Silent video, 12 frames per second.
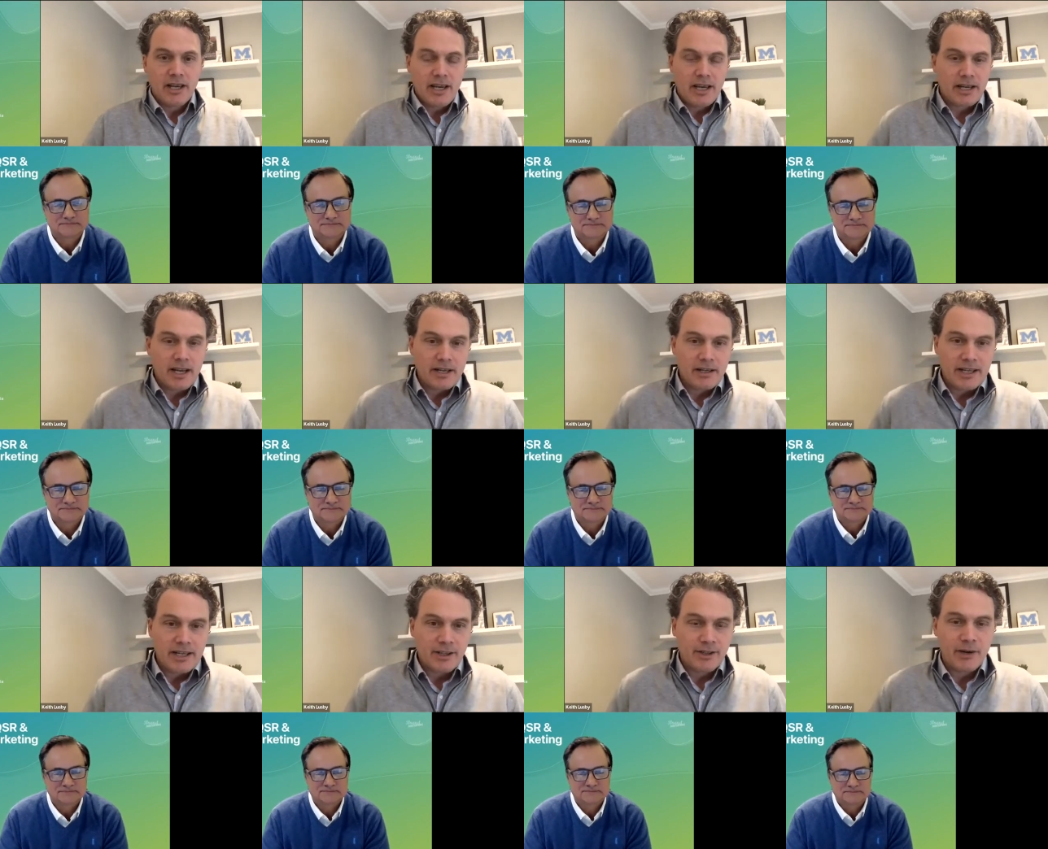Speaker 1: and and
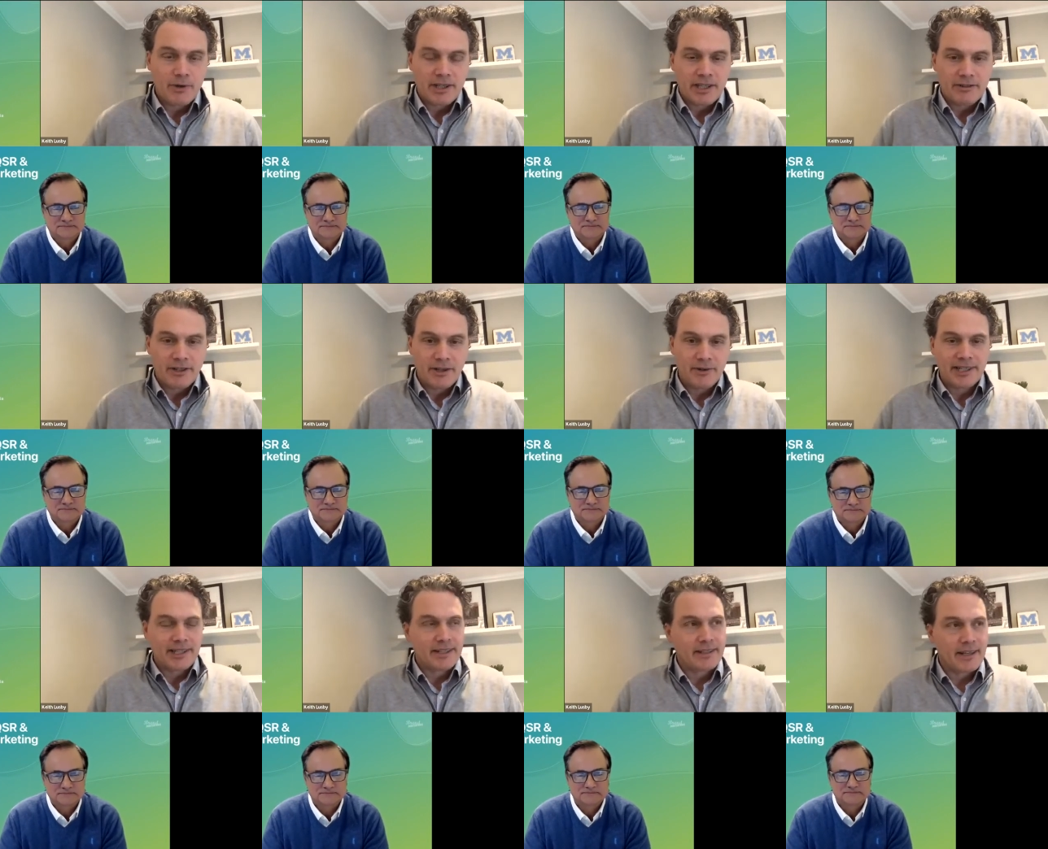and look at what they're doing.
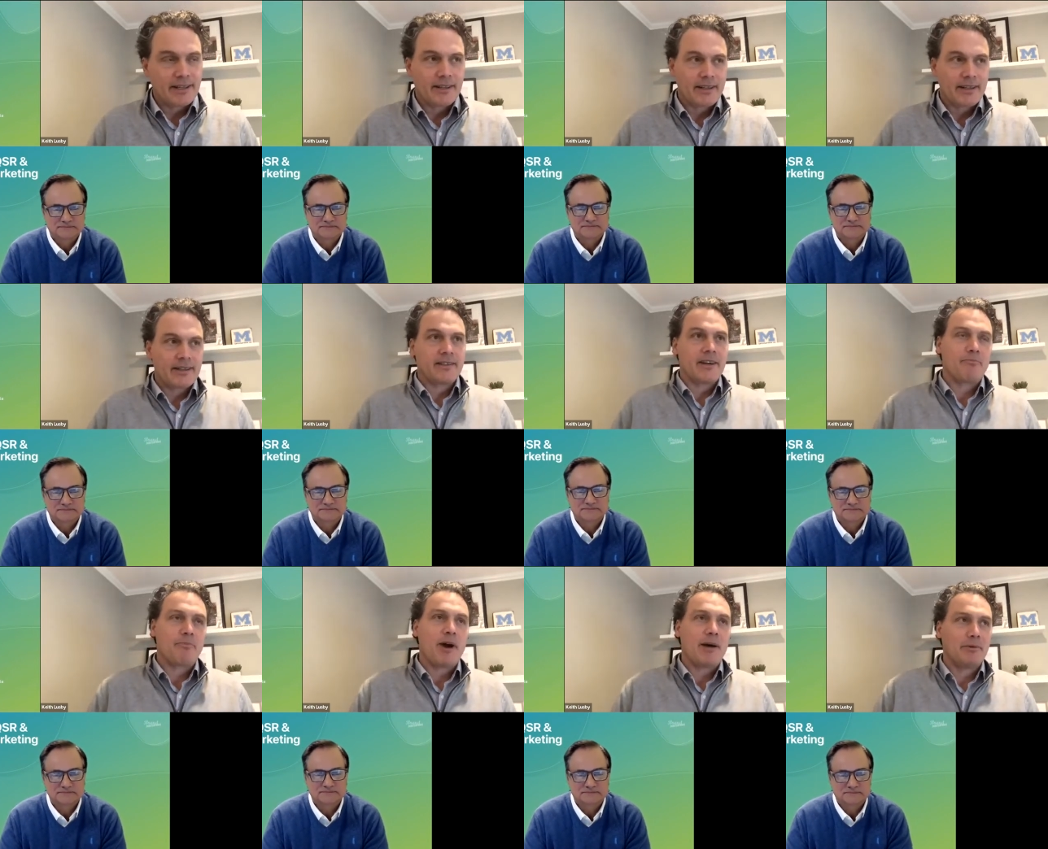And and and they're
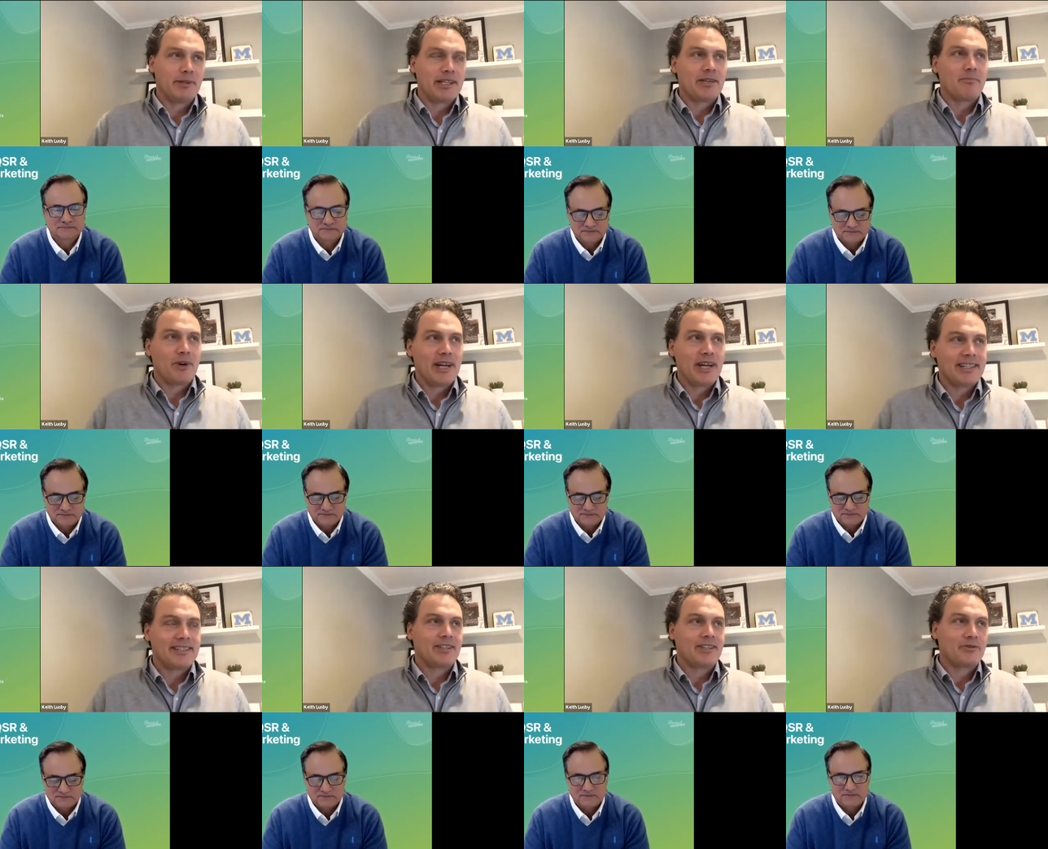probably the
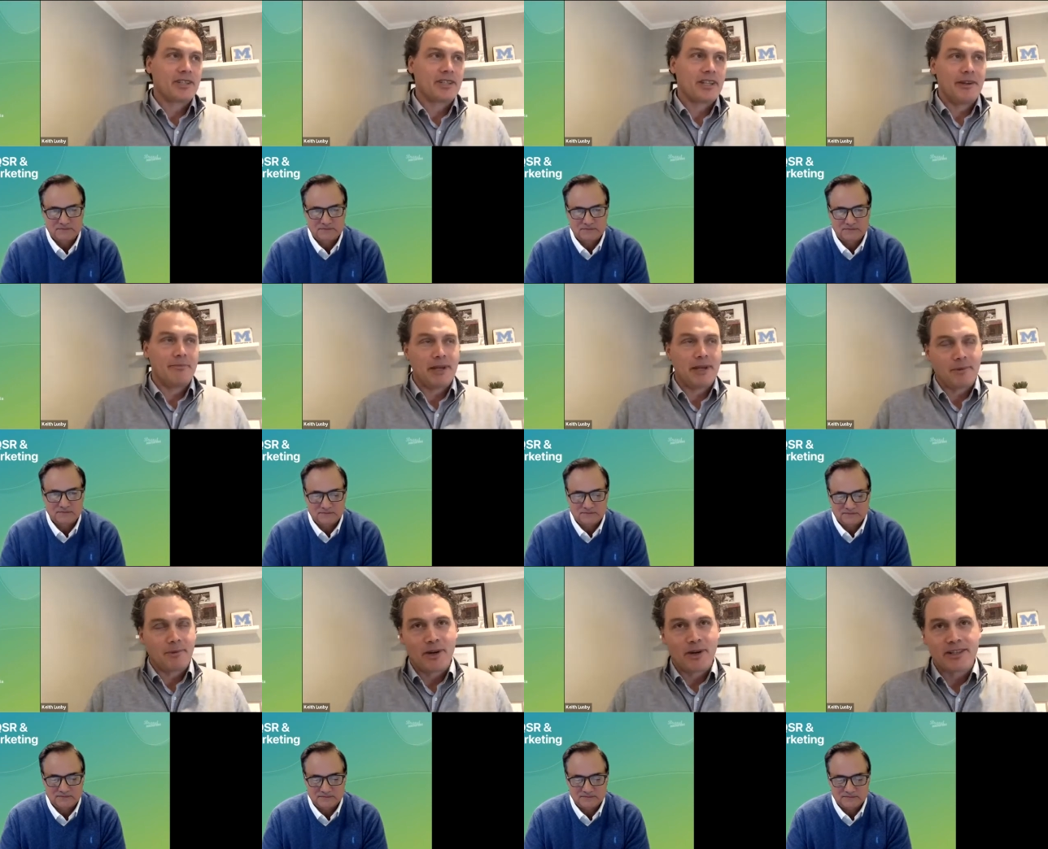brands that do stuff that make
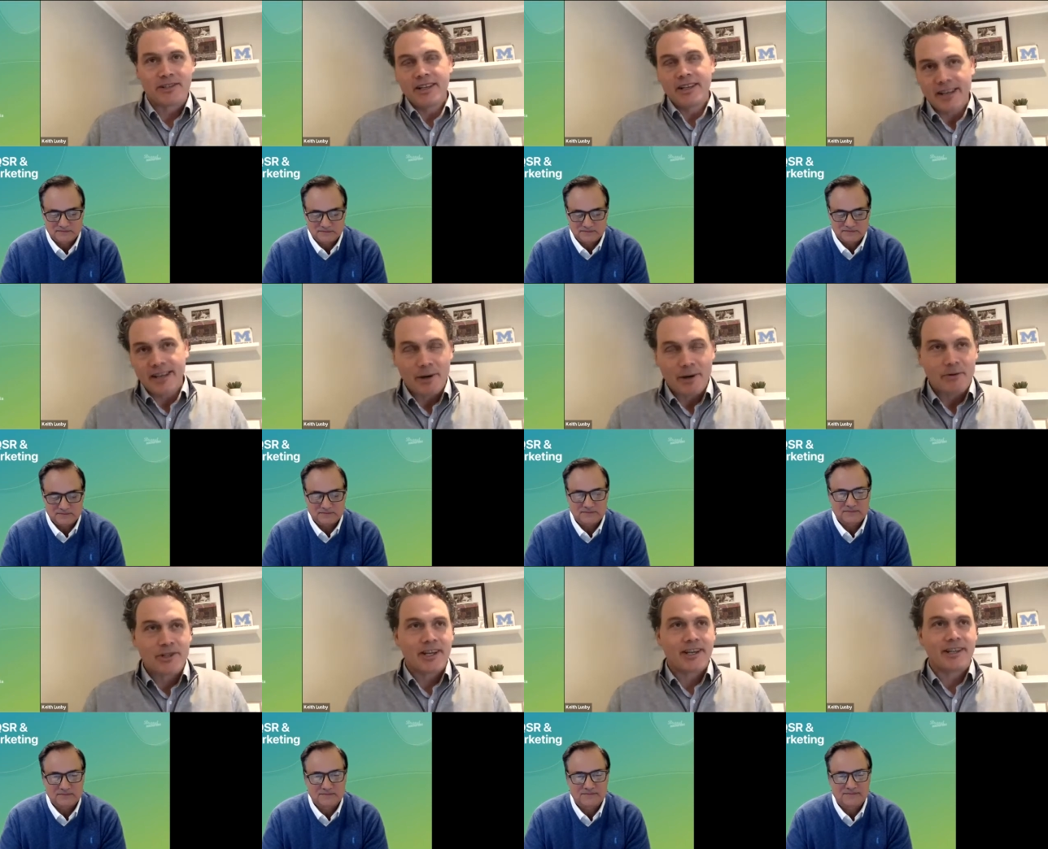me wish, damn, I
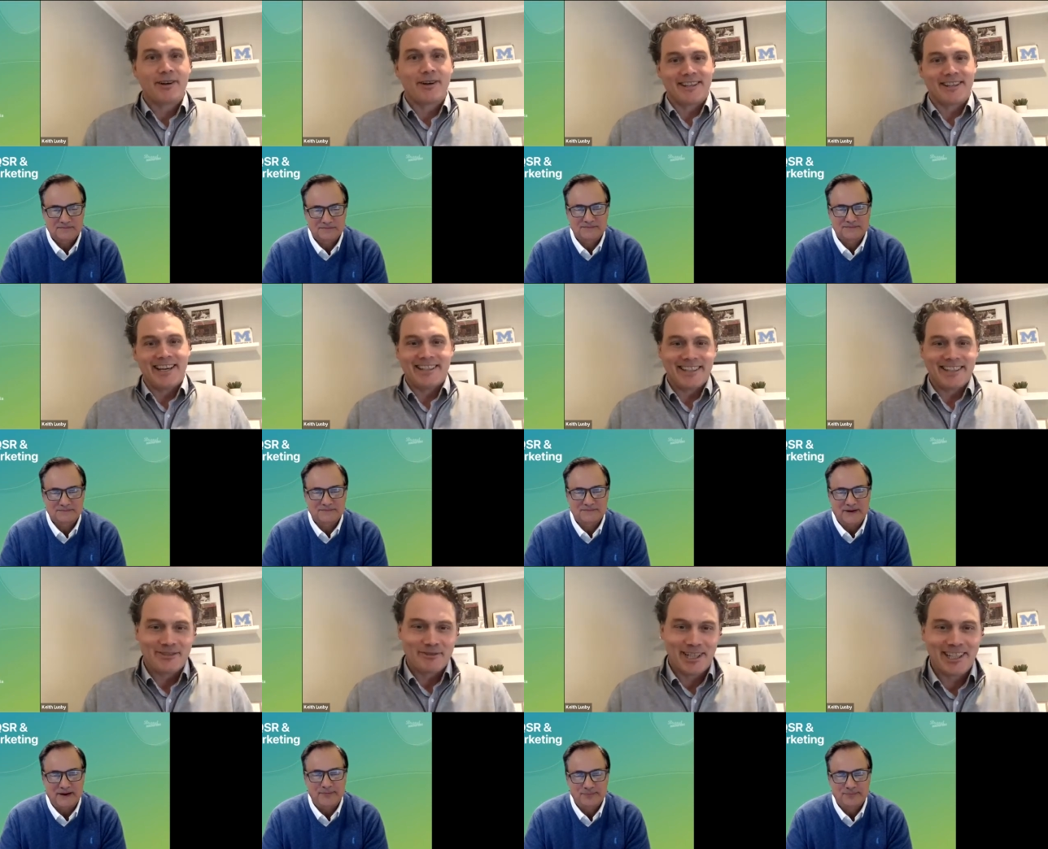wish I'd thought of that.
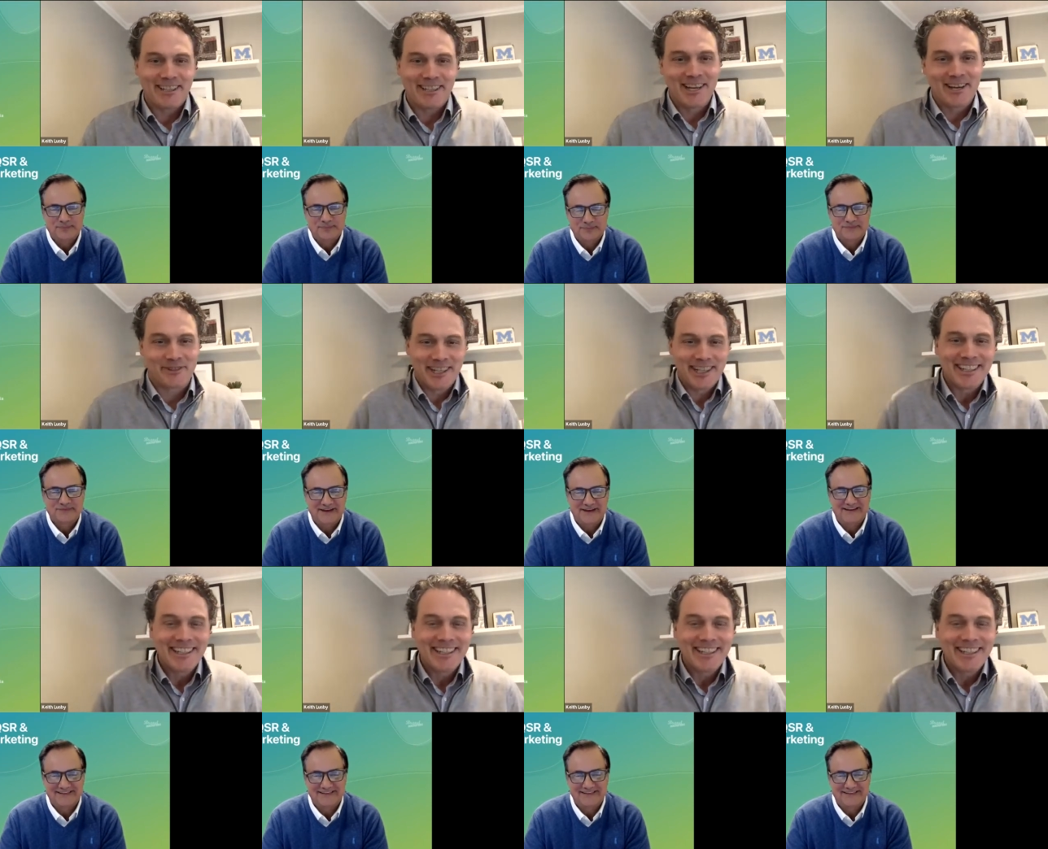That's really clever.